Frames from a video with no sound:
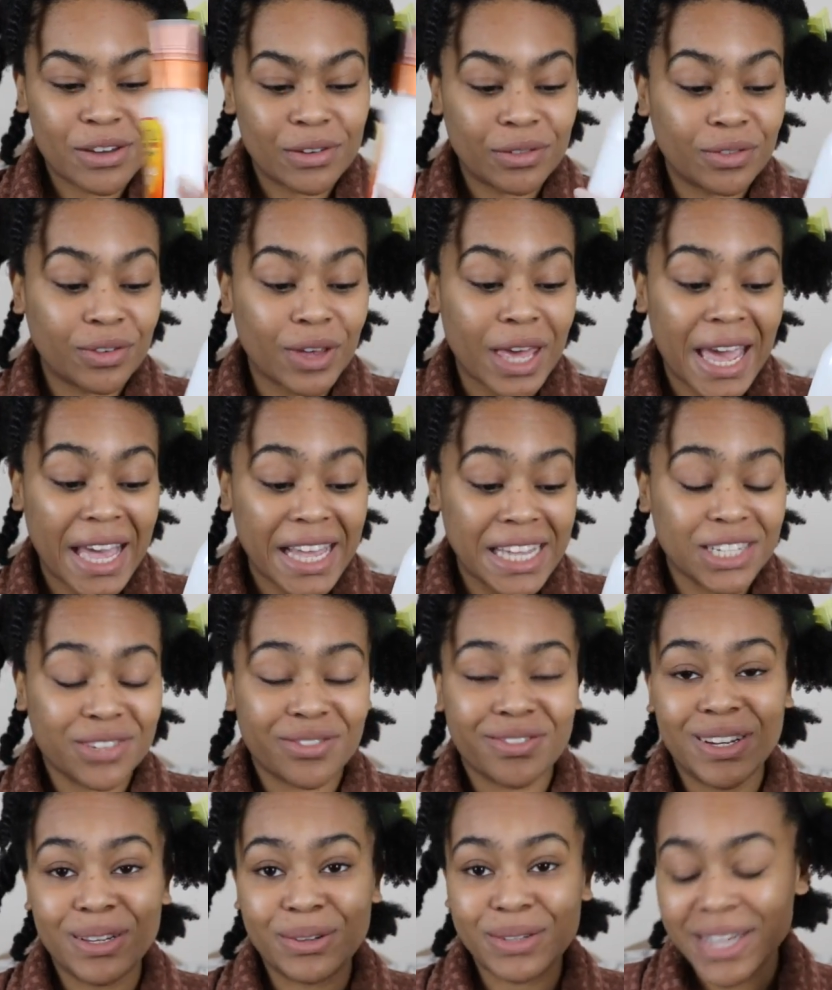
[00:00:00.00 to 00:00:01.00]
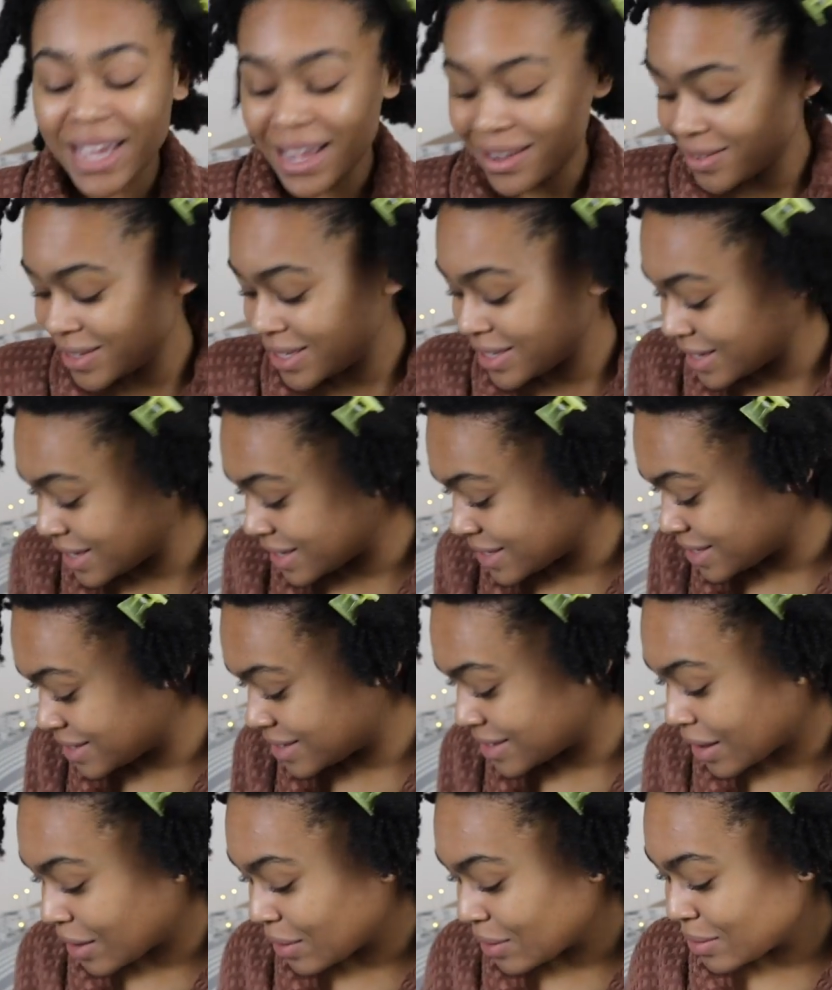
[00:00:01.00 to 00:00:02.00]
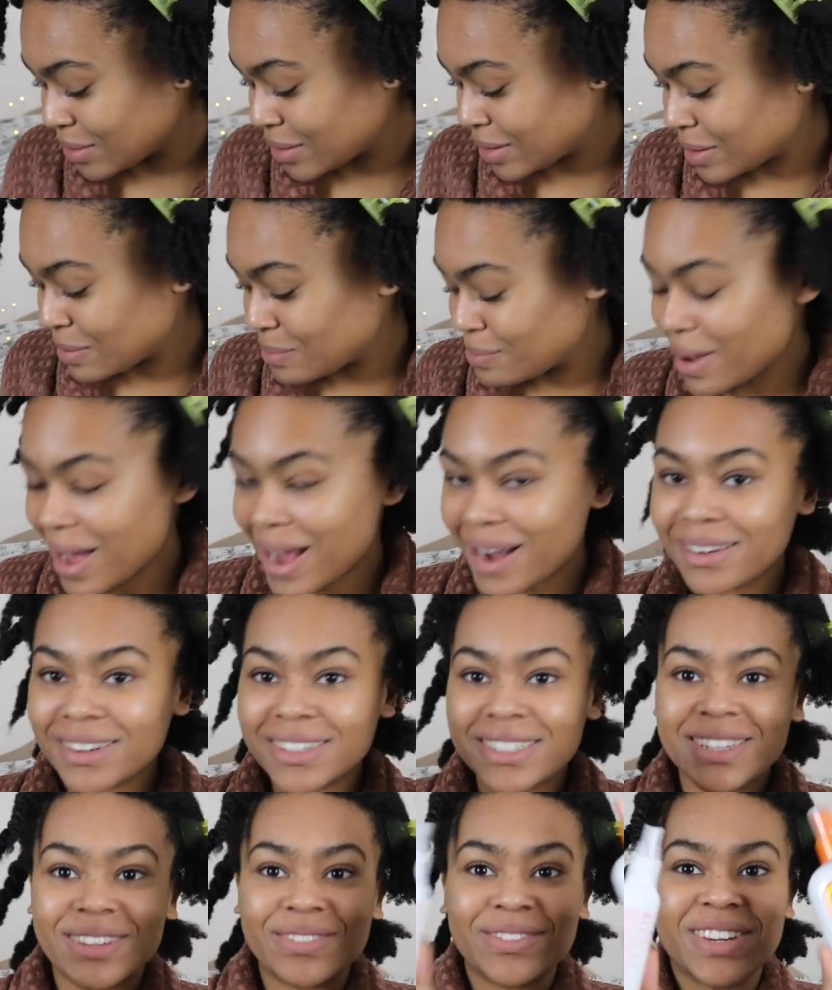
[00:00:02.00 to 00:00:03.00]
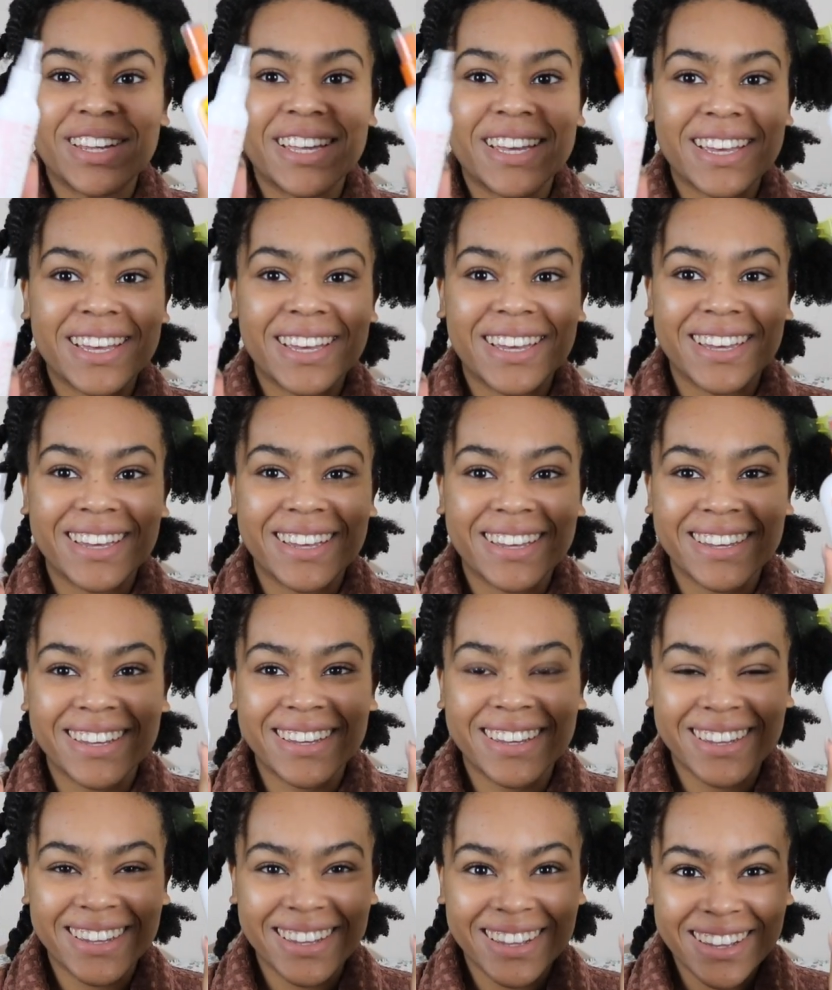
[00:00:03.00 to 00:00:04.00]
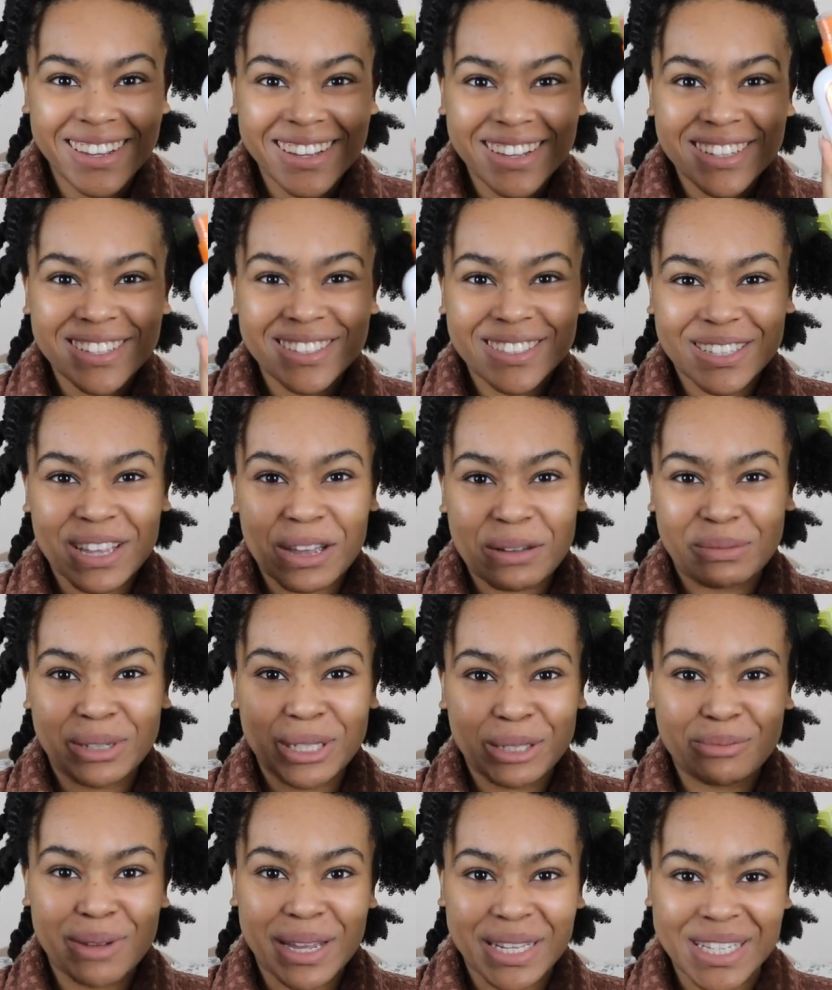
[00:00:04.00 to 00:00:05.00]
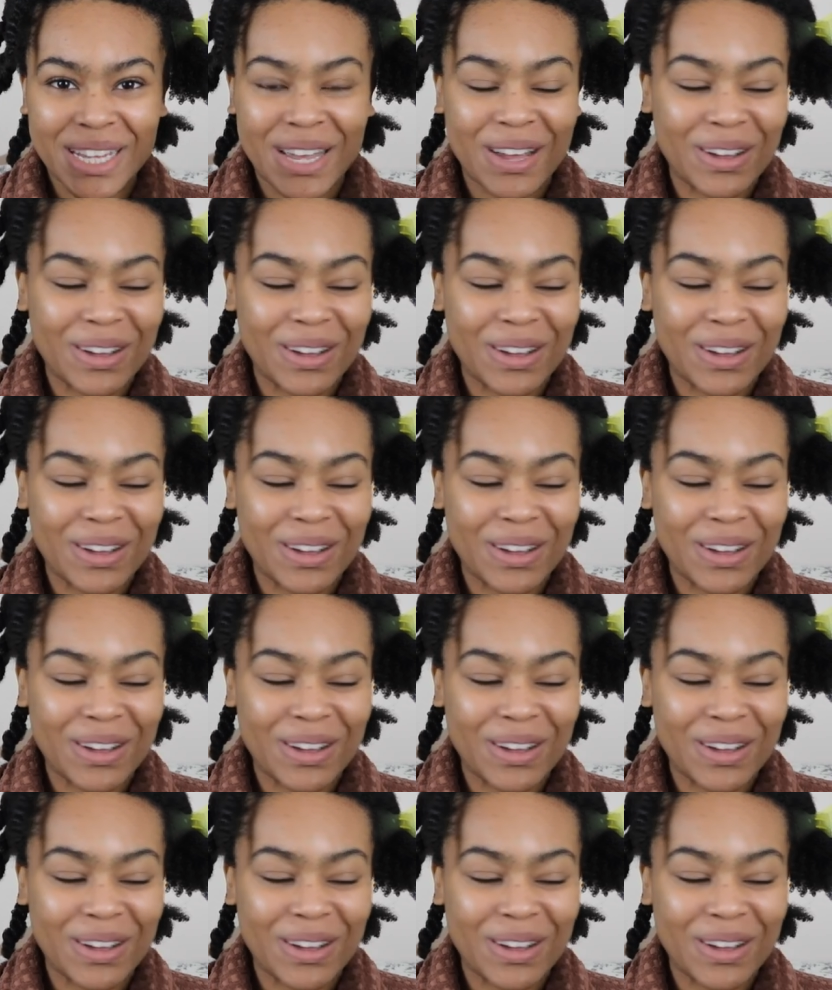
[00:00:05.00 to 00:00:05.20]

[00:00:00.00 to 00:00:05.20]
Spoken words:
for 8 fluid ounces. So comparatively, so much better,